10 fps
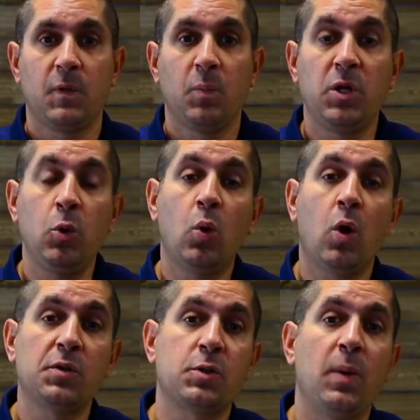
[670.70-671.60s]
But you will
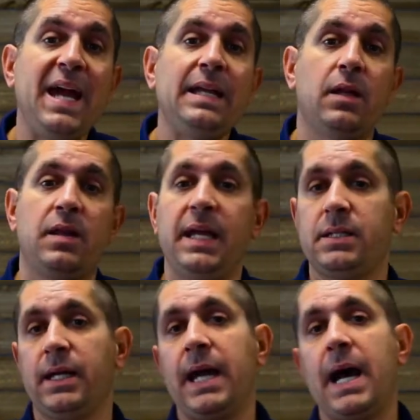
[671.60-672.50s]
also hate the
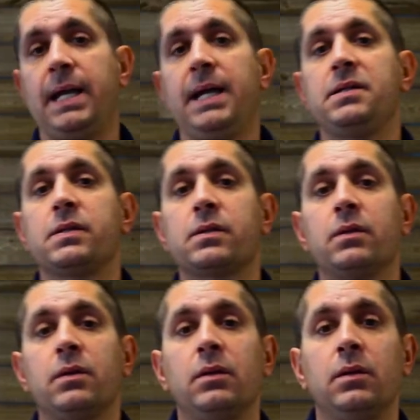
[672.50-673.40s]
things that God hates.
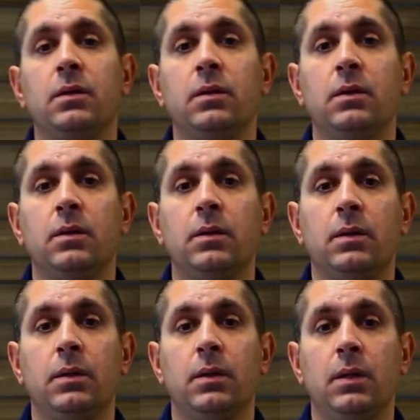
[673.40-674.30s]

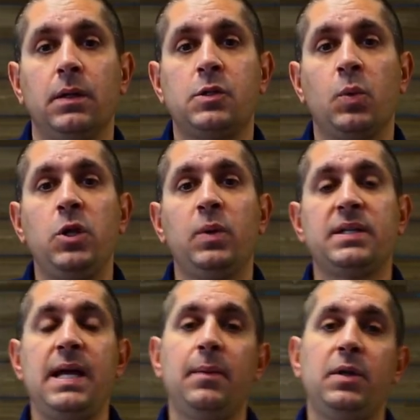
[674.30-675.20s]
And so when you
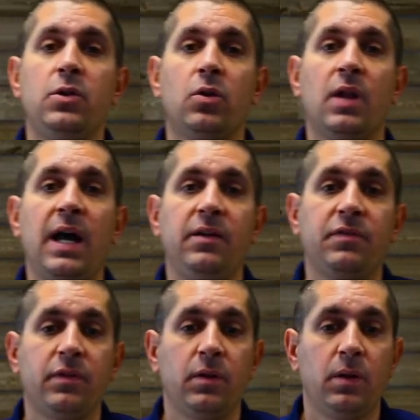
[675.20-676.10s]
examine your
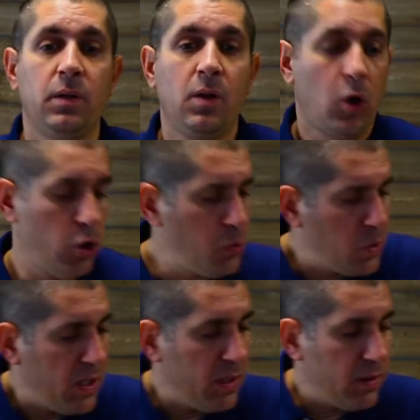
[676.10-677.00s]
life, are you,
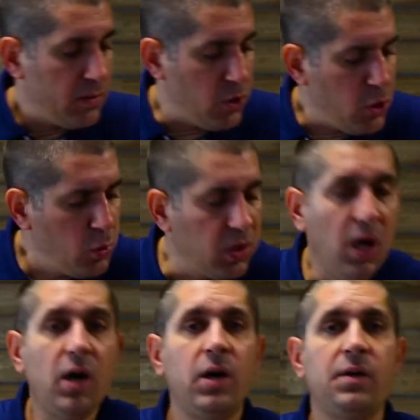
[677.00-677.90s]
do you
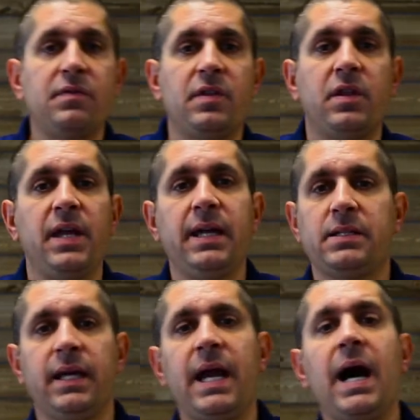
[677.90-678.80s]
love the
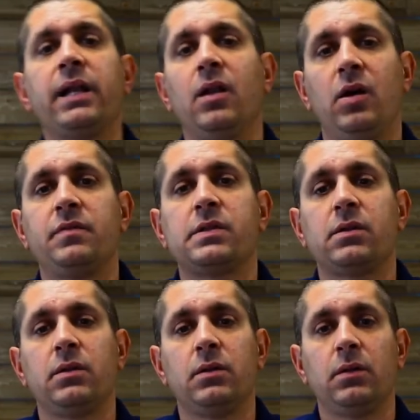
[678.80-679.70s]
things that God loves?
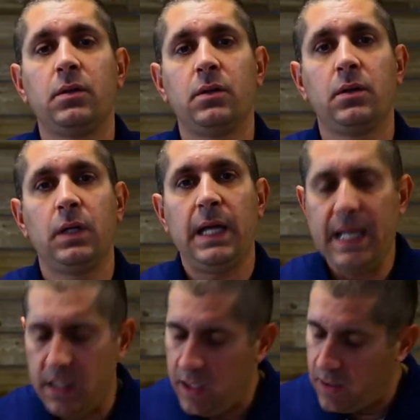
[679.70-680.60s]

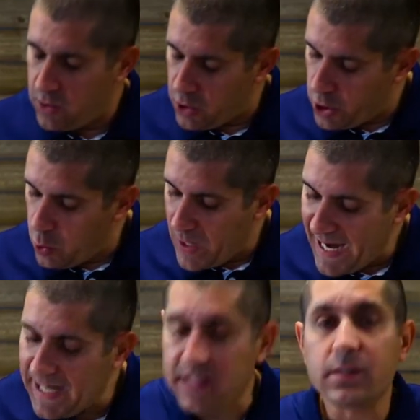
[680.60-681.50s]
And do you
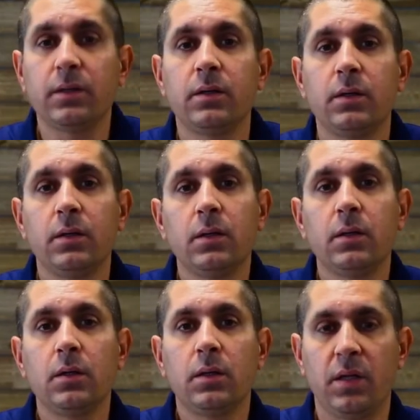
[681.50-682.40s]
hate
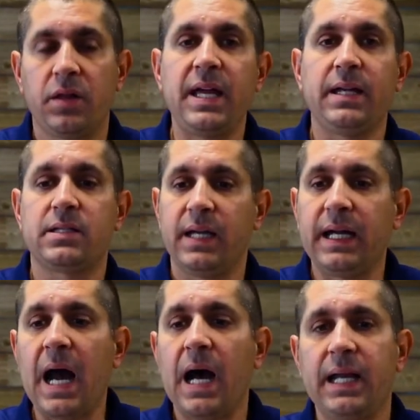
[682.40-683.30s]
the things that
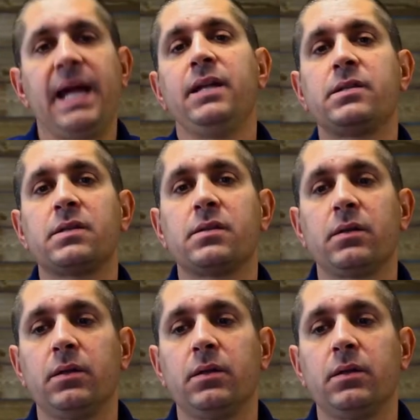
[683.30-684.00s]
God hates?